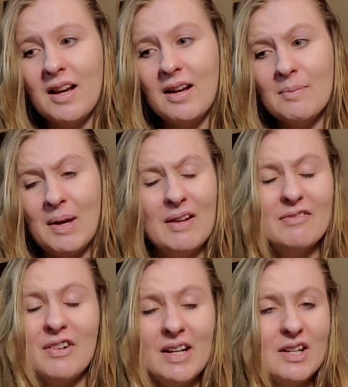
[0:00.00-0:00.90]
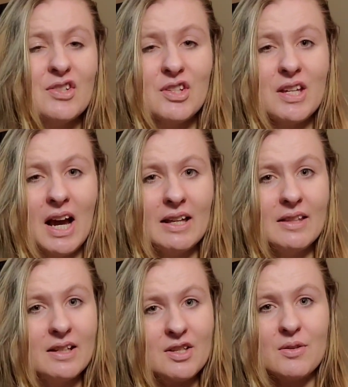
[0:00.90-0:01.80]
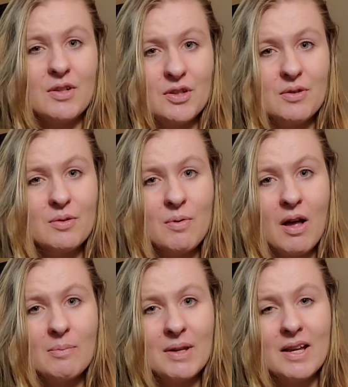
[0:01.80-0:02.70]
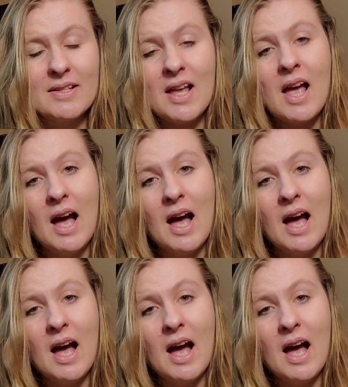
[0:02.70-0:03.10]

And financially, I think it's going to as well, because